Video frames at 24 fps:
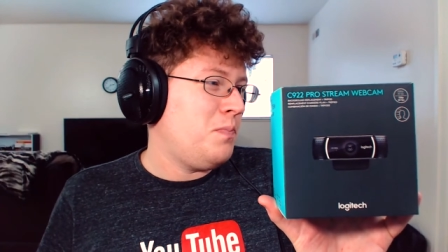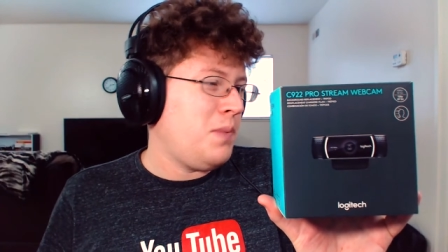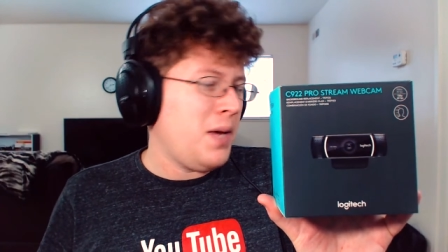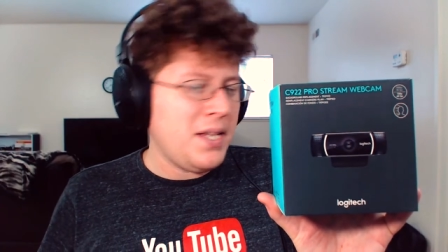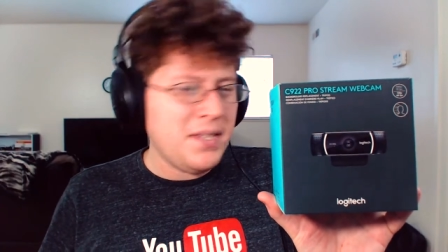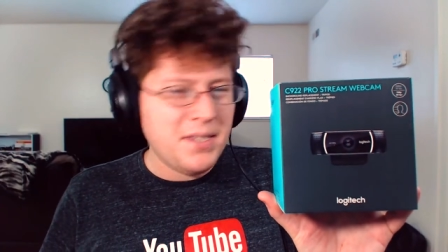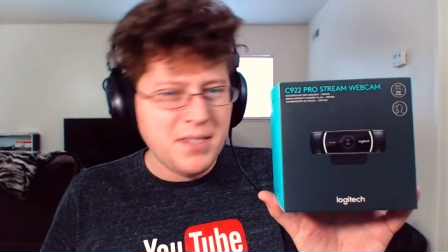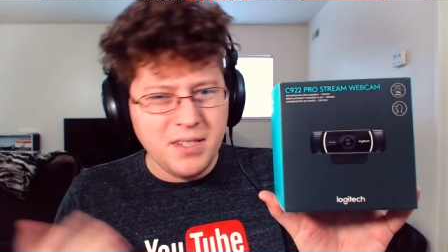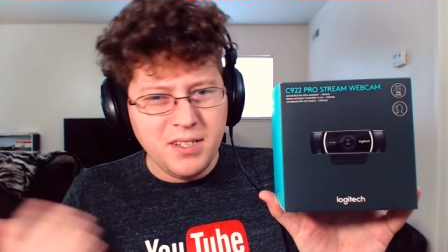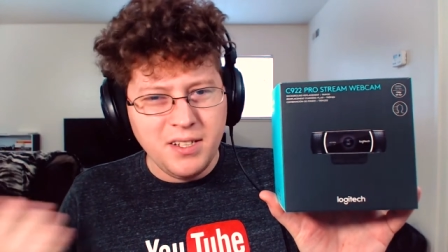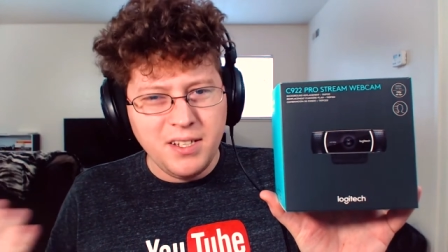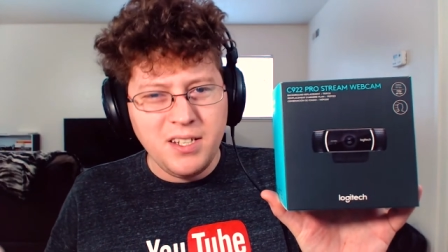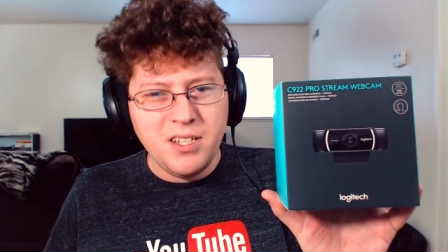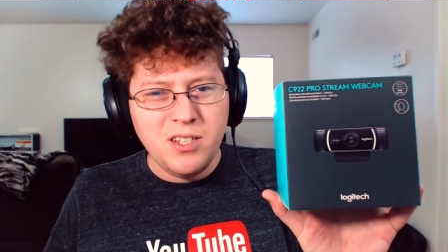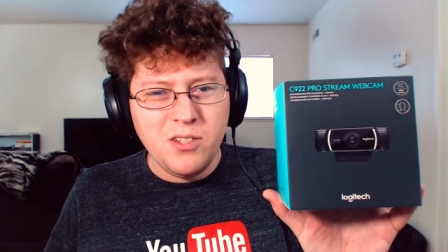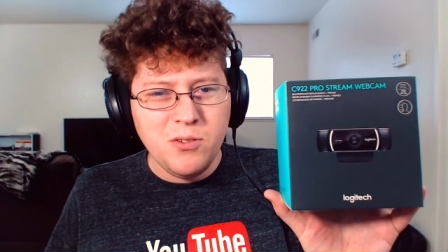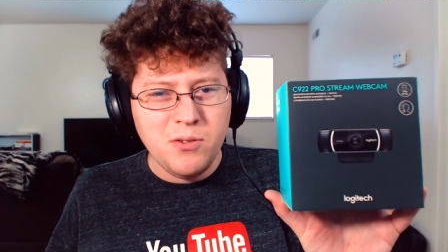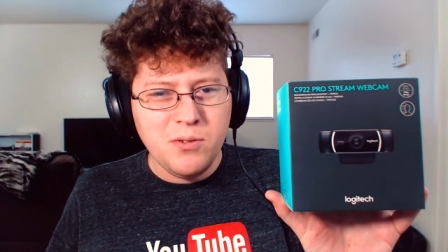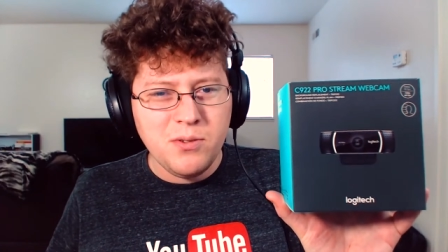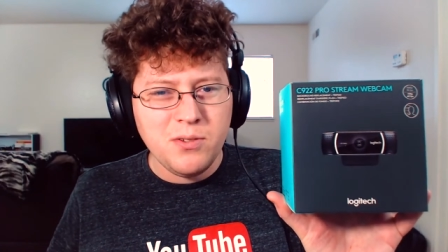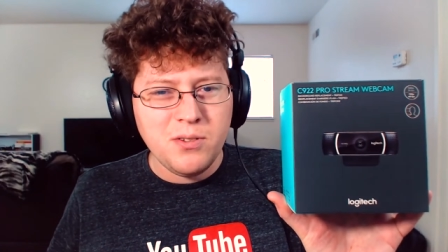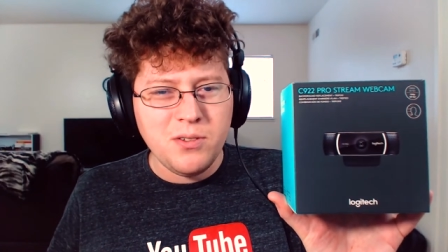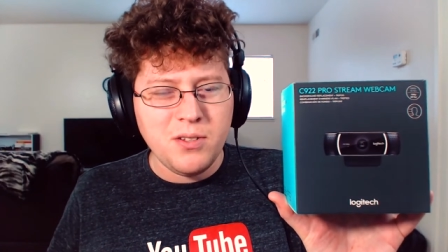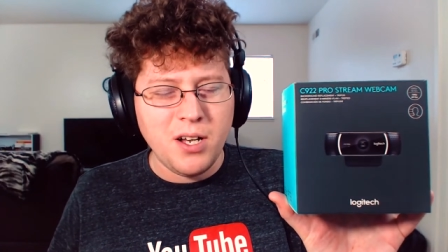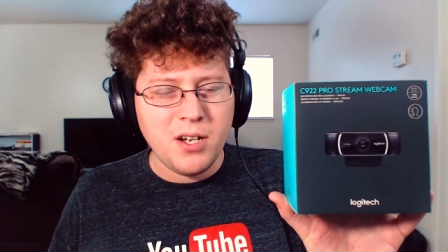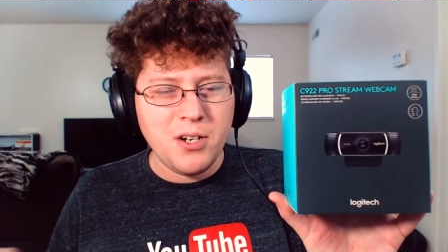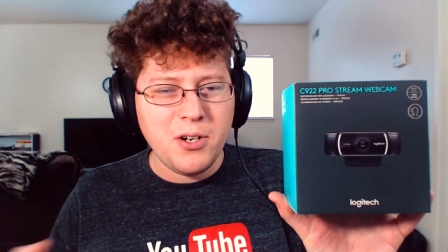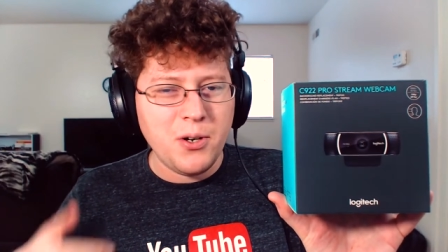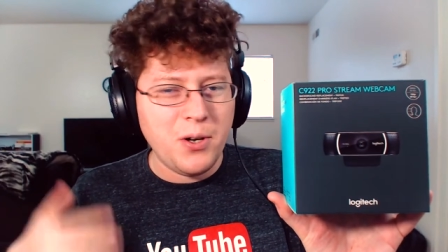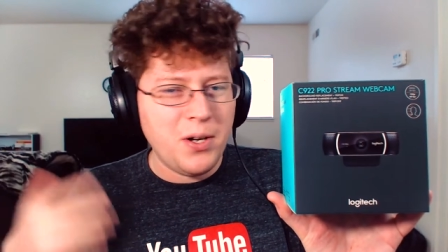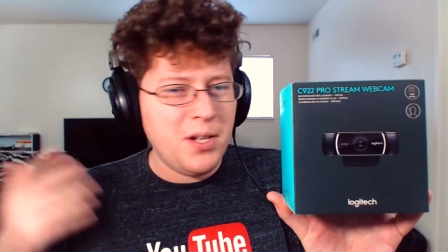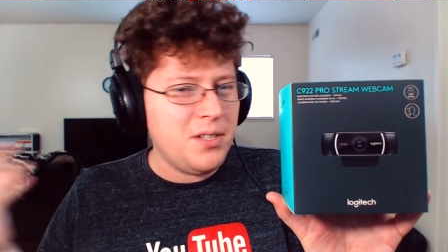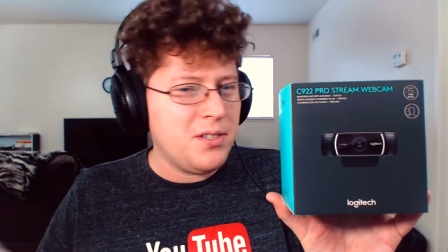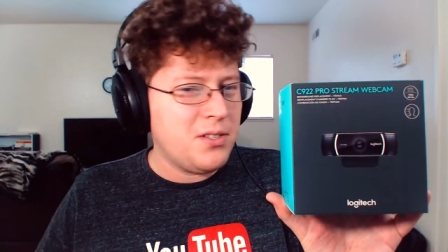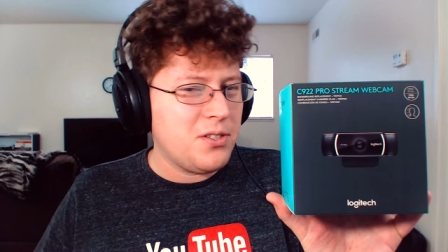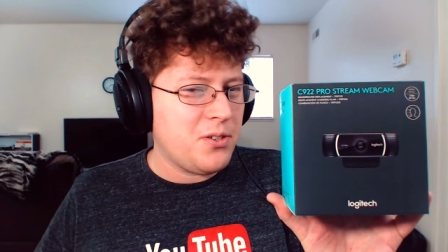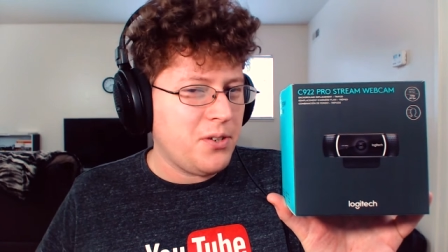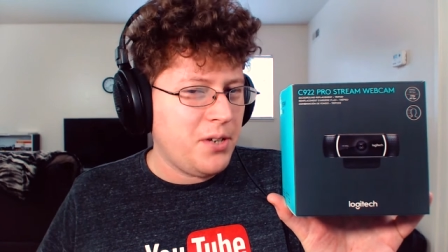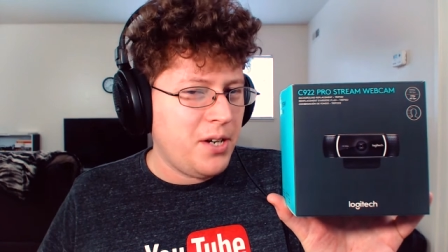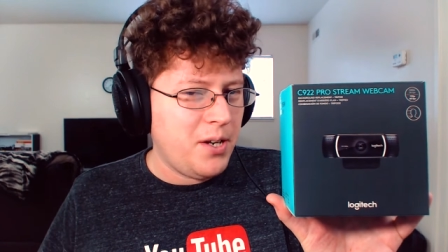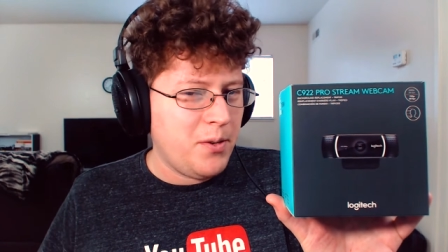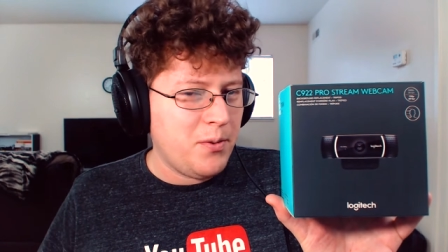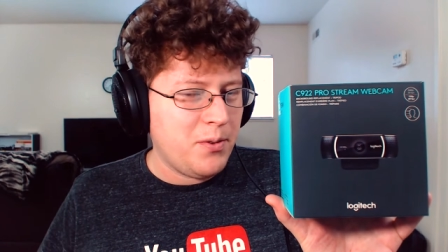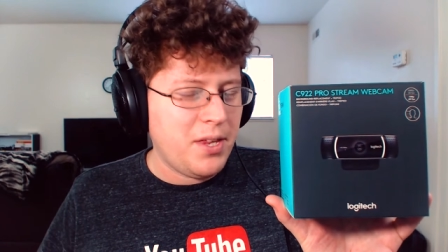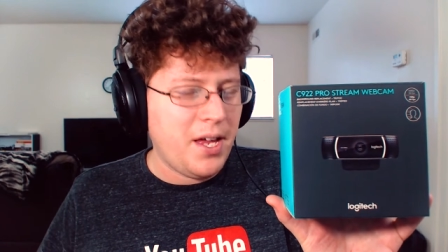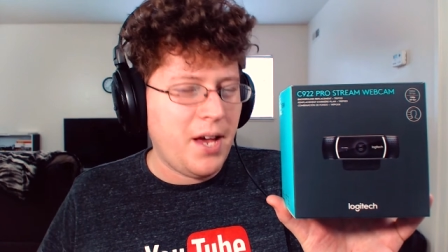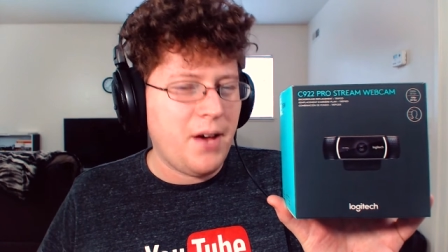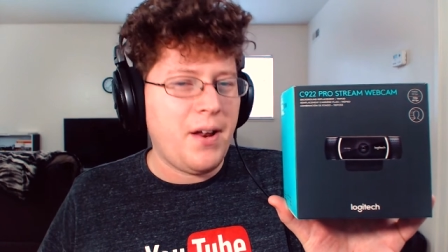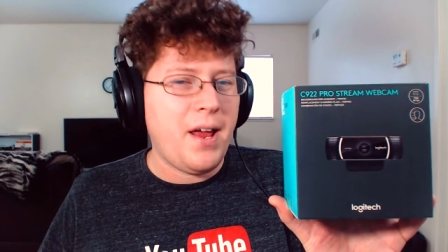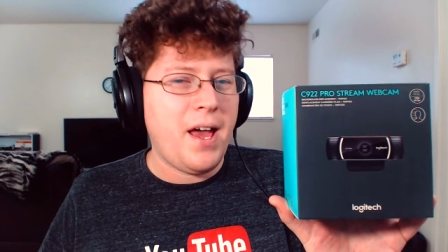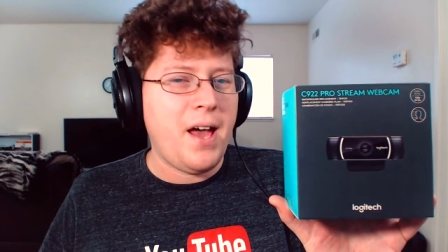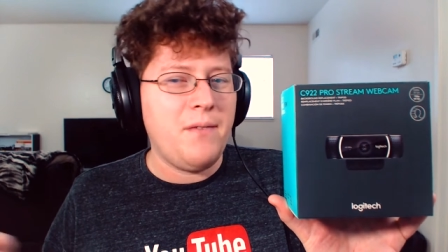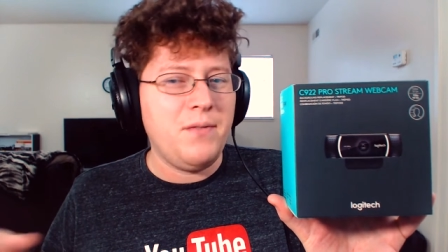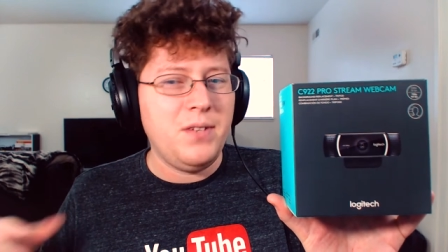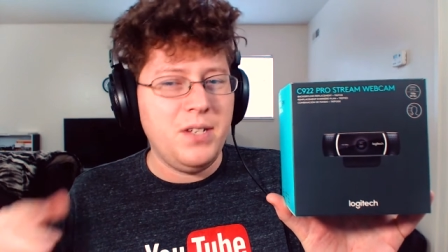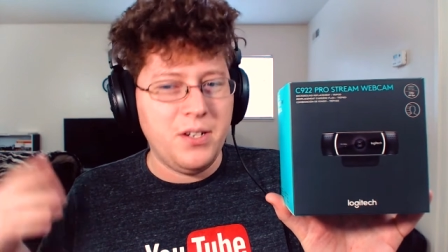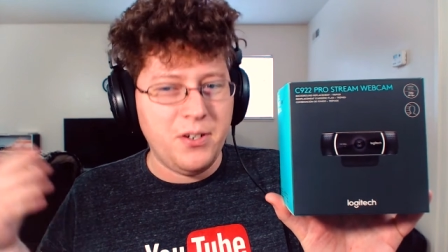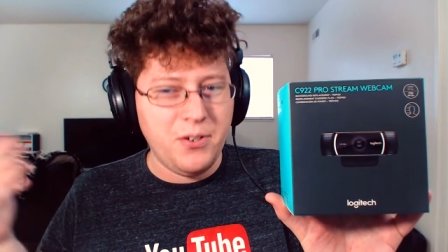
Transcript: basically use a green screen without having